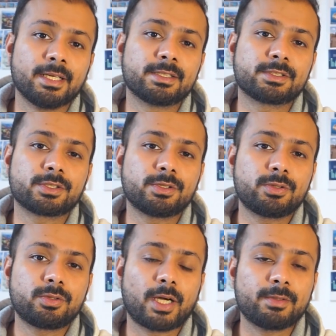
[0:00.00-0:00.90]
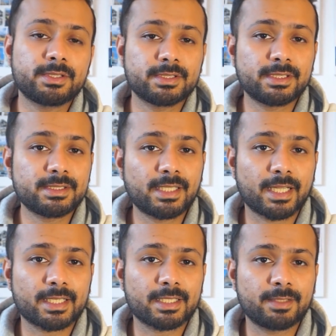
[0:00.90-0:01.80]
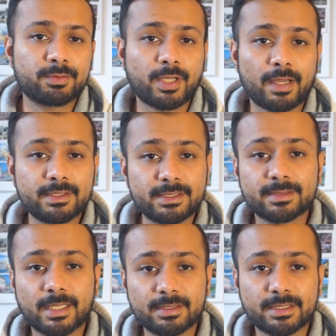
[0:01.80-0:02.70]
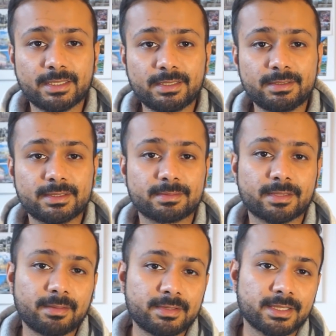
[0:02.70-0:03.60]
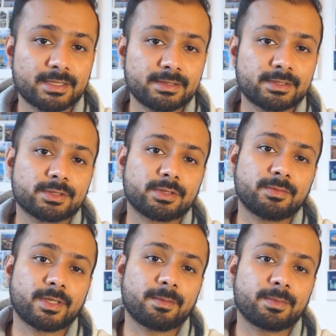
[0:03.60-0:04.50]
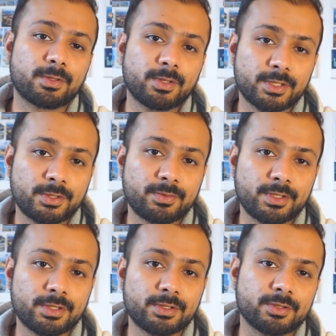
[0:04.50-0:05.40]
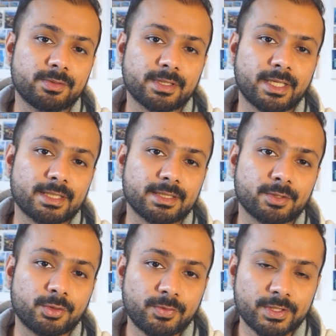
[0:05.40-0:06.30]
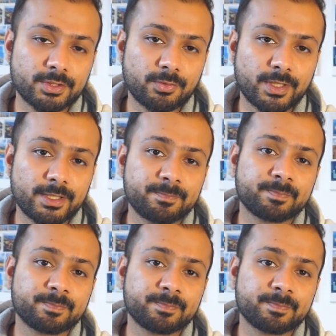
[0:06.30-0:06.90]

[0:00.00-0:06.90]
So I would suggest, like, if you haven't subscribed the channel, subscribe the channel, so if I upload a new video you will get a notification of it.